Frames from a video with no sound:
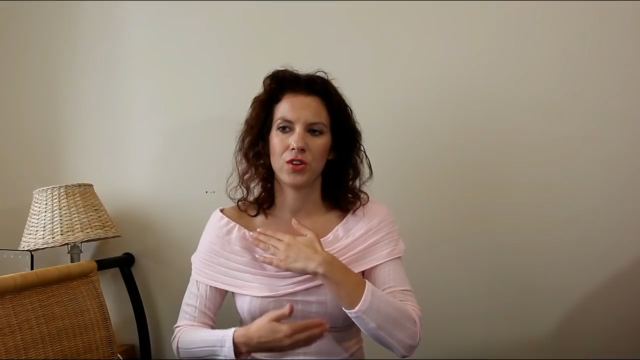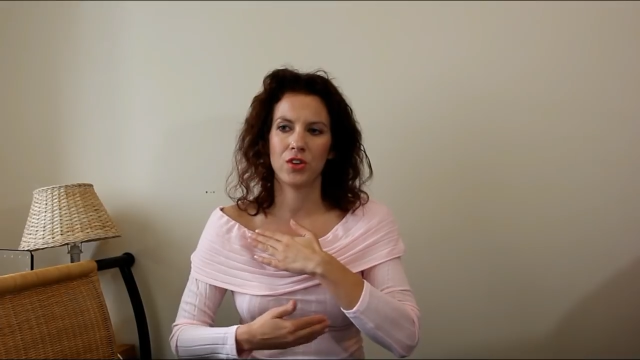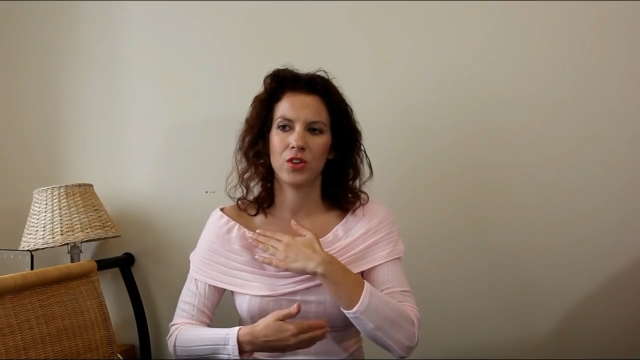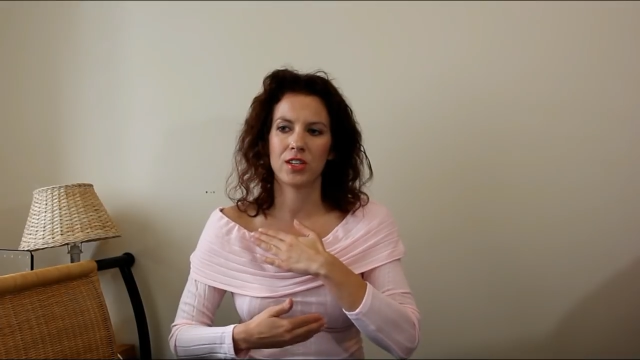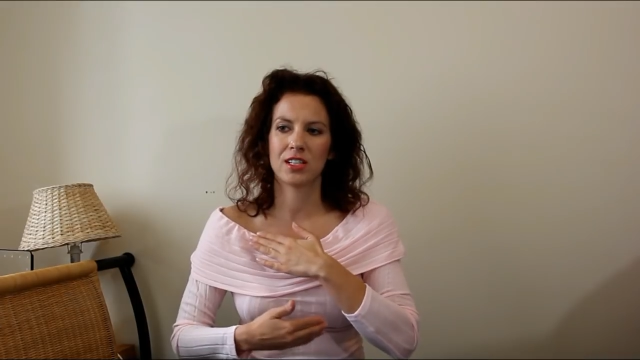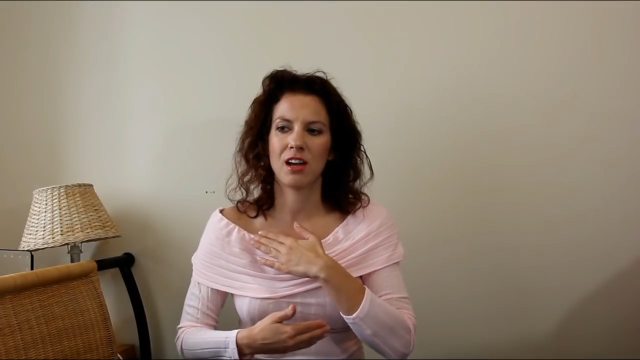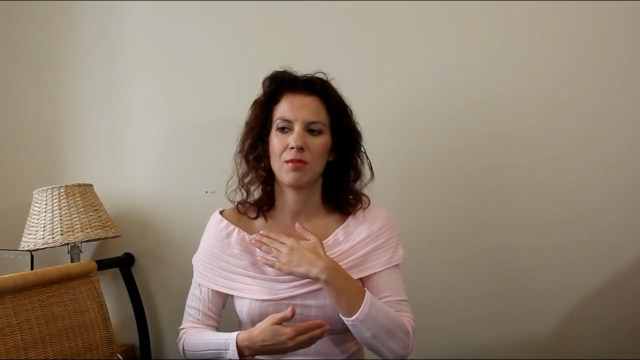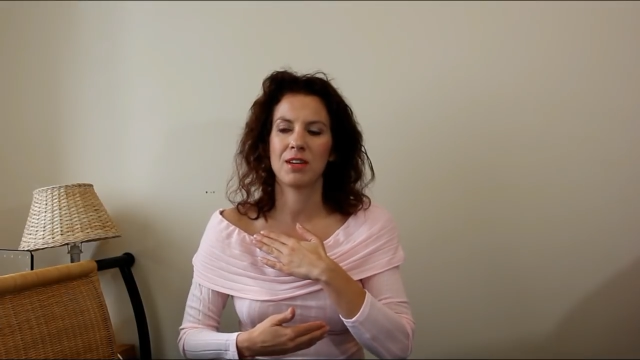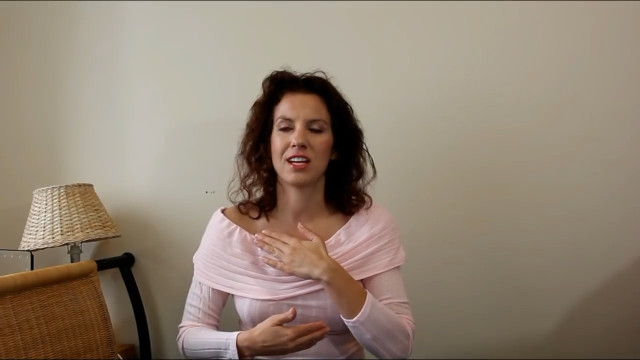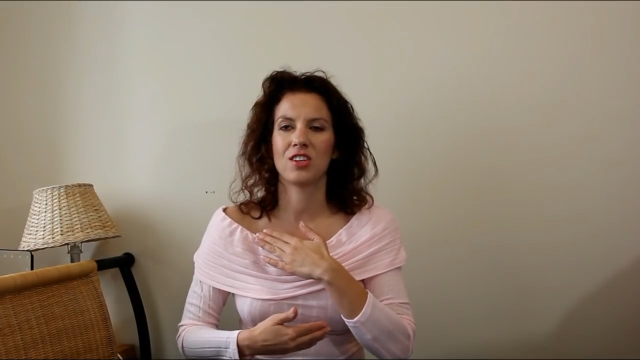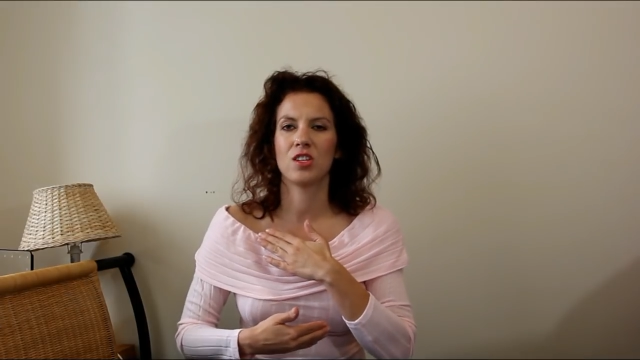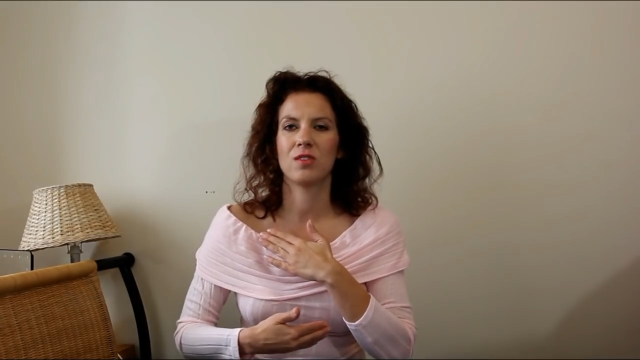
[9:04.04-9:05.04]
her tummy,
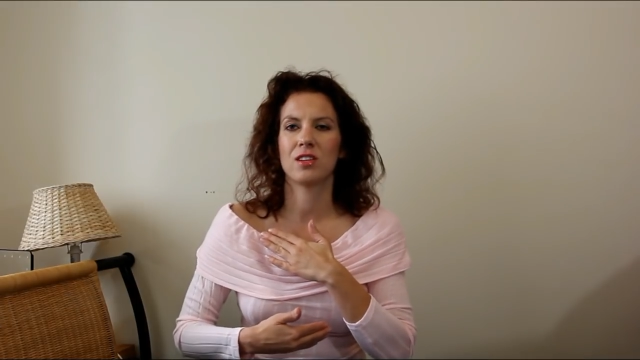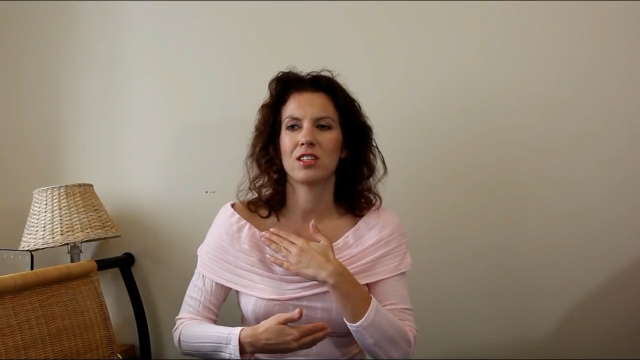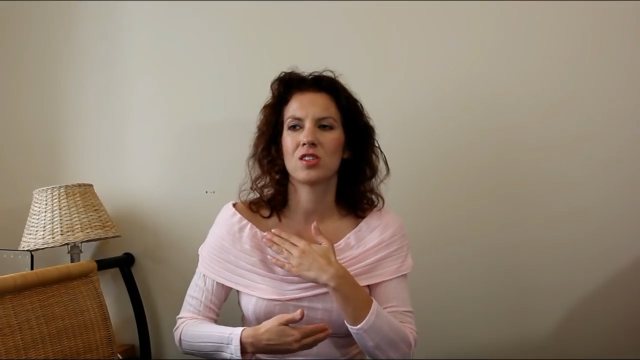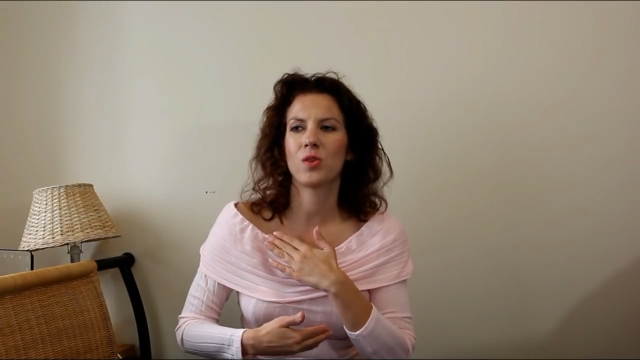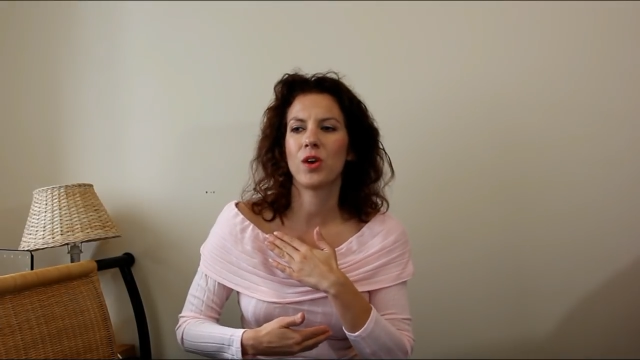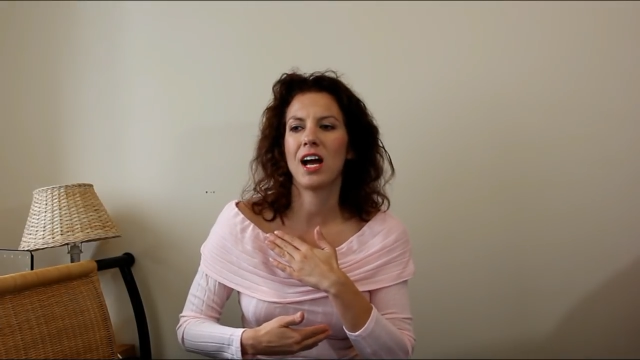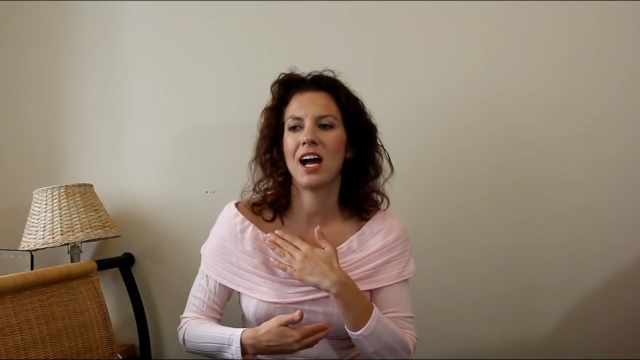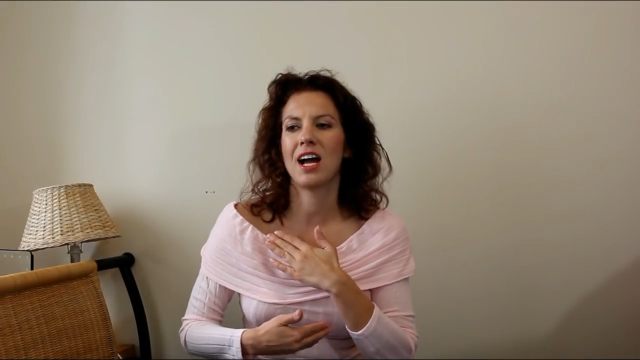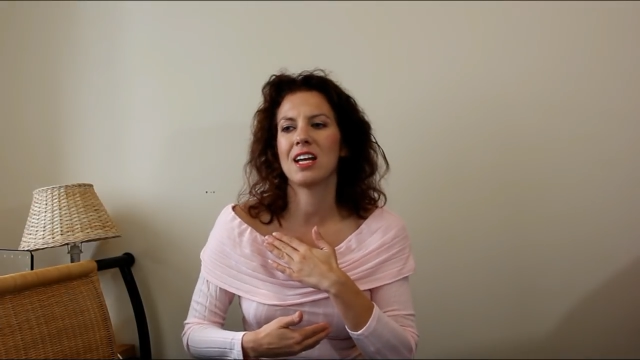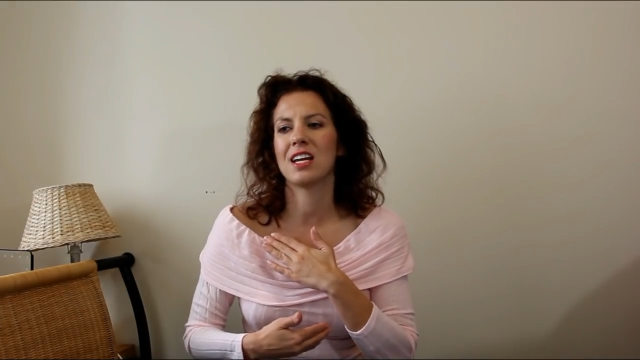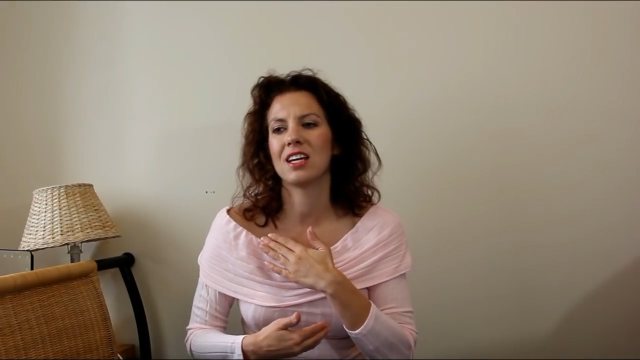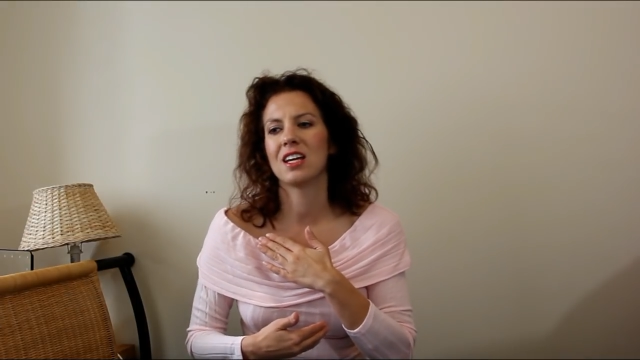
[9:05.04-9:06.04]
then she was
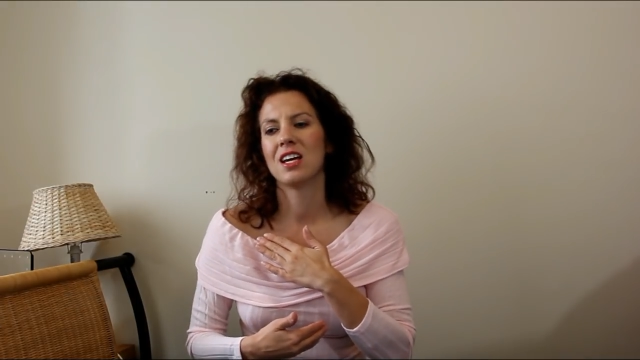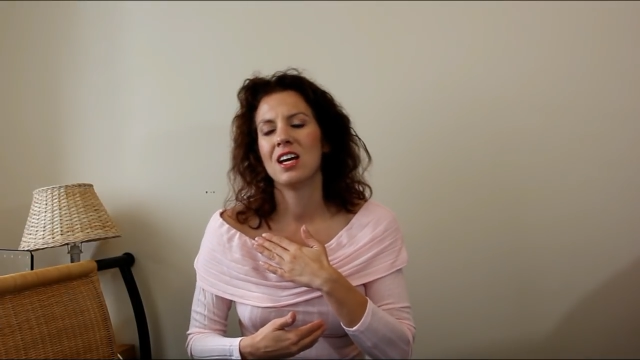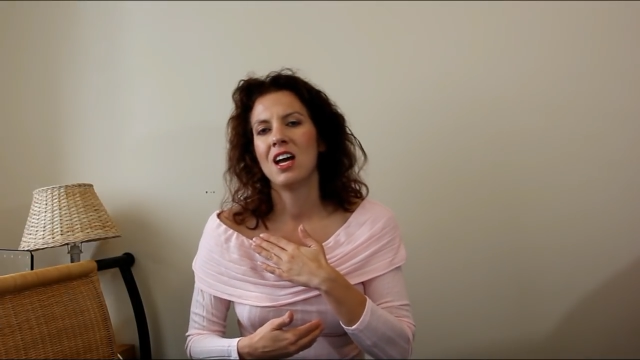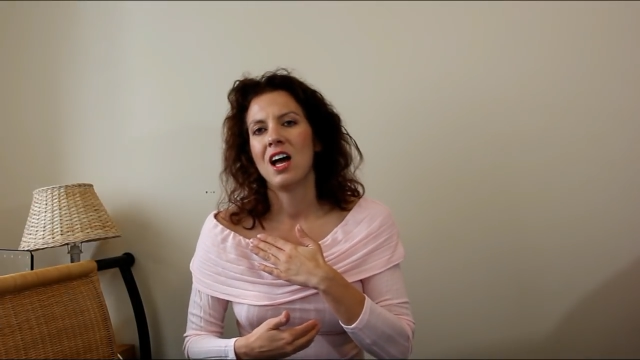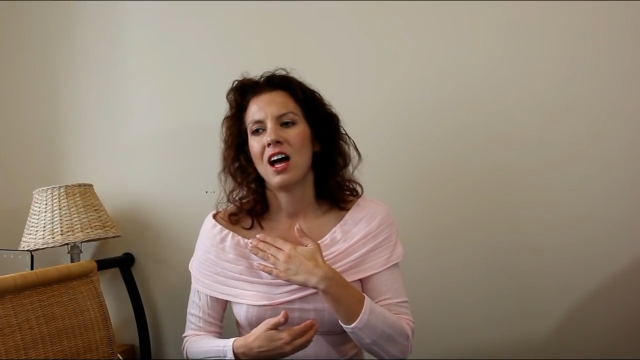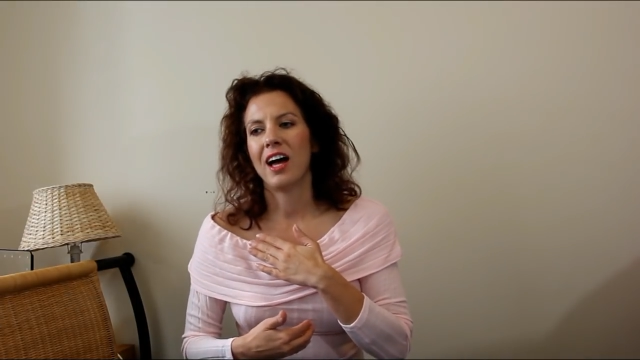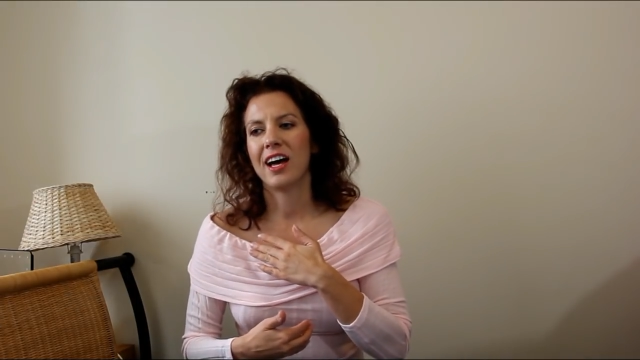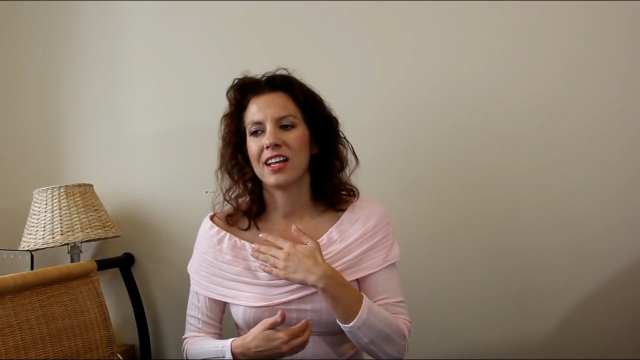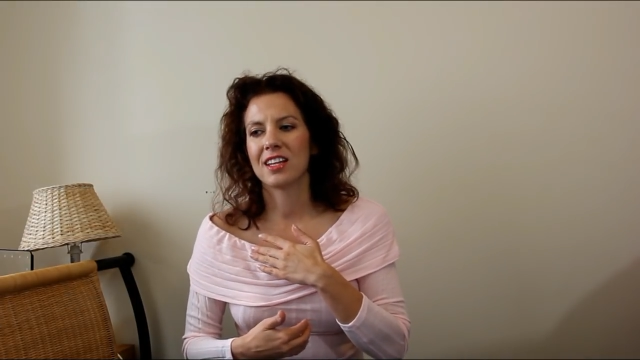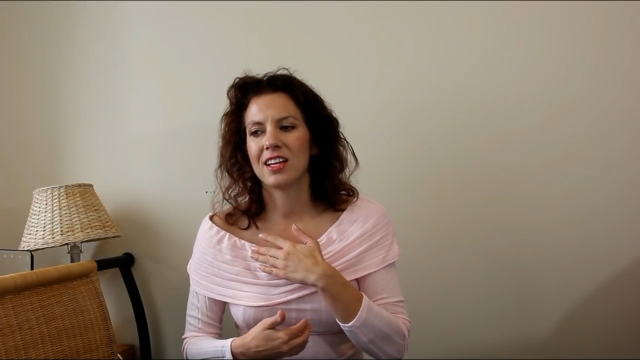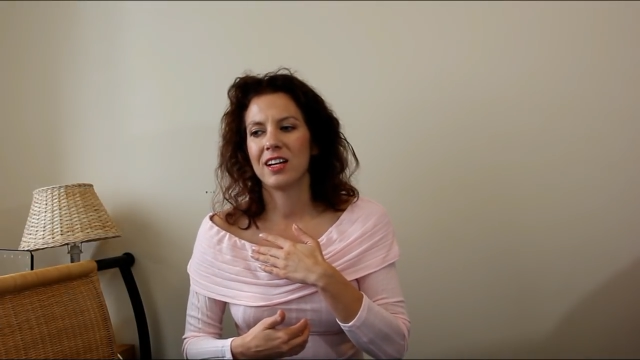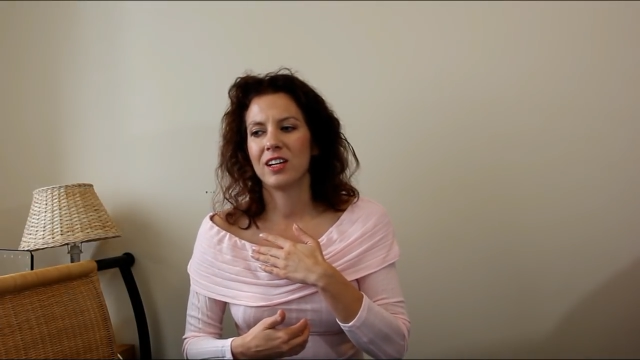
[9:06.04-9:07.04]
crying,
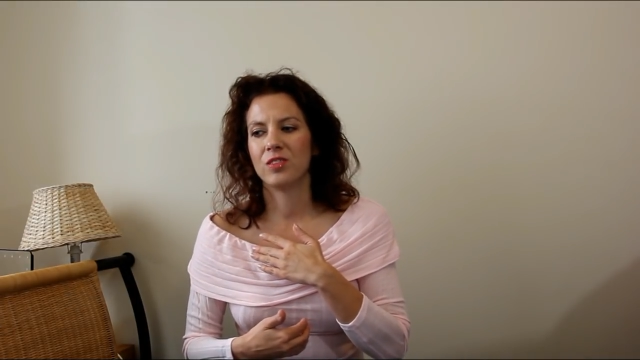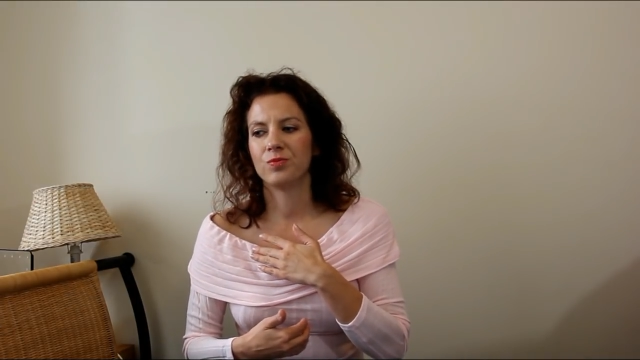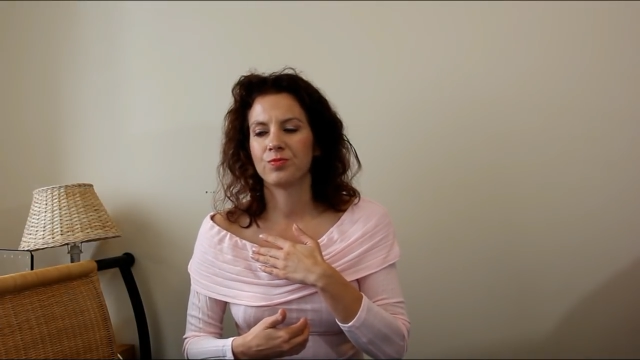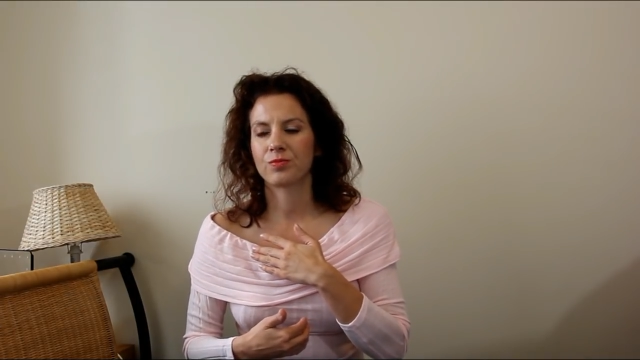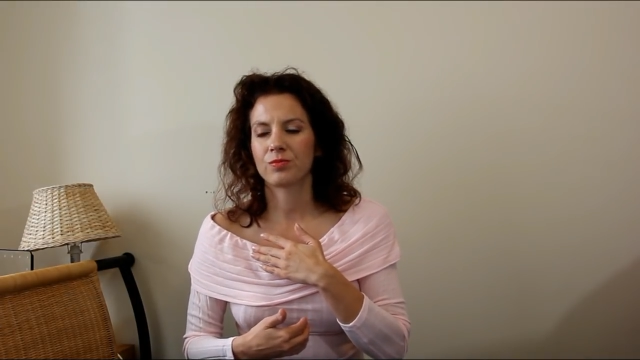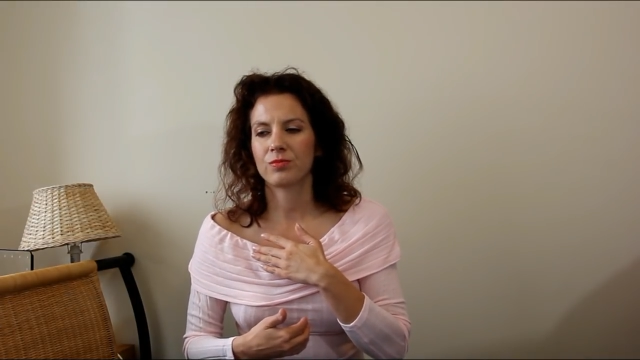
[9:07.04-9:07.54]
and